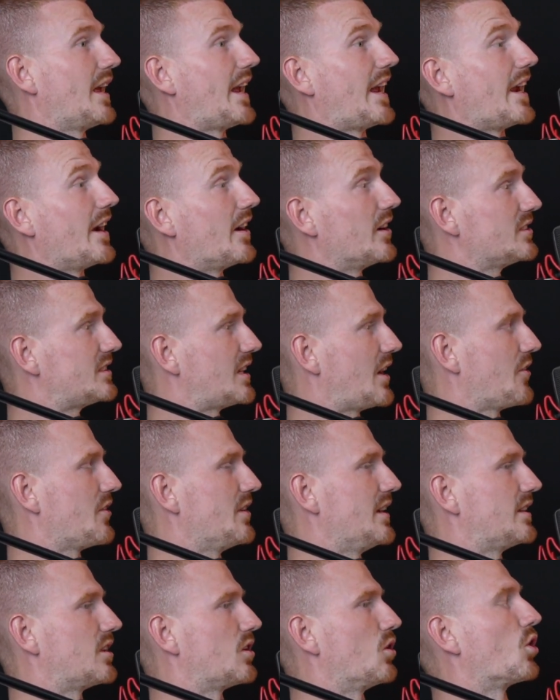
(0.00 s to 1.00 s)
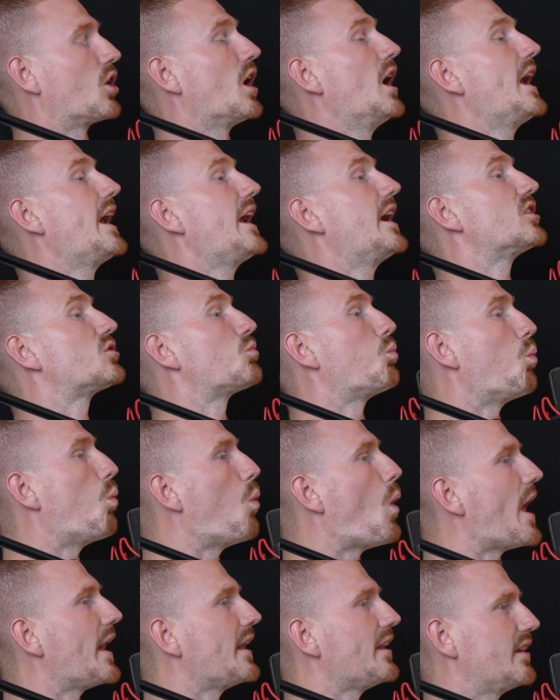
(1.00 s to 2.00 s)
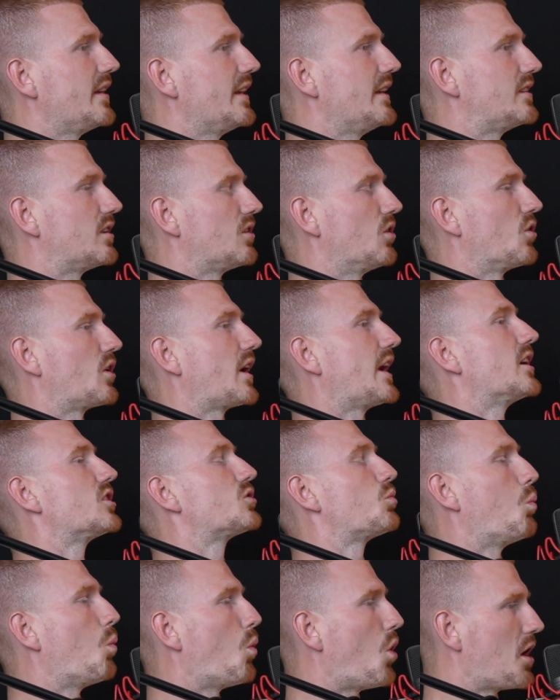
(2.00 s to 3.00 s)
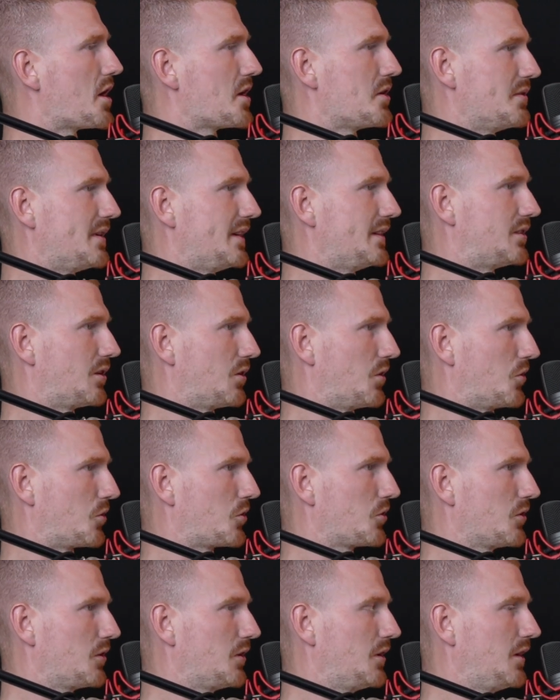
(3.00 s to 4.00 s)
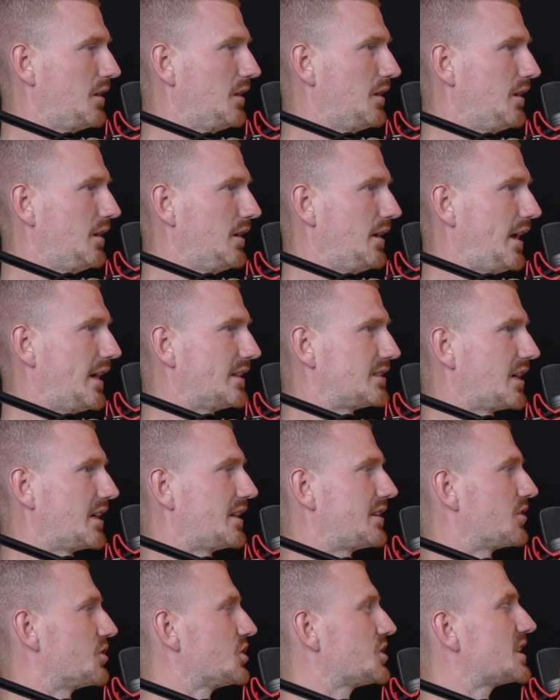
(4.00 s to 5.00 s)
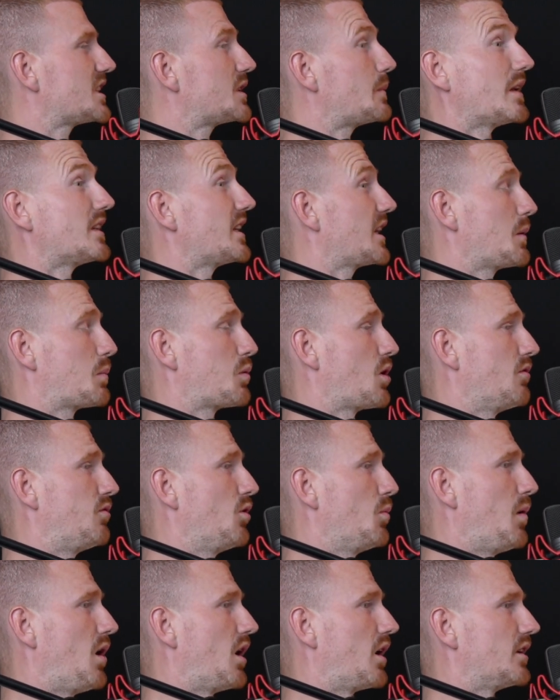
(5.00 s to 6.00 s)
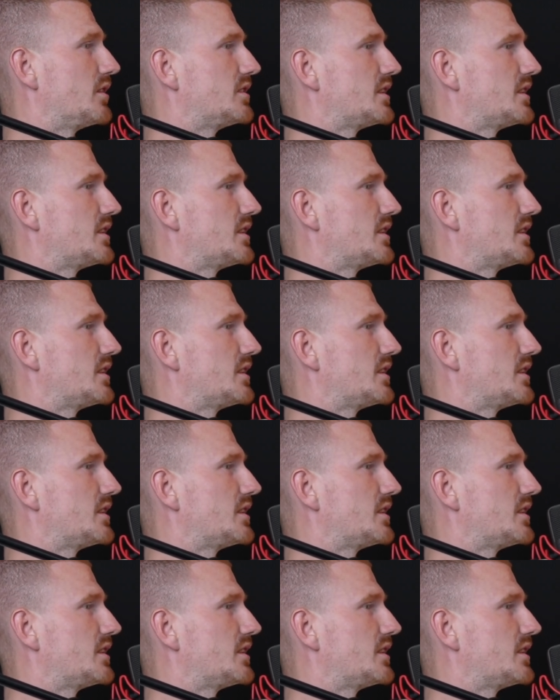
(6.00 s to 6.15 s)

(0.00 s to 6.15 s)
Here's how you need to look. Here's when you need to look. Here's why you need to look. It's like it's like a pro footballer.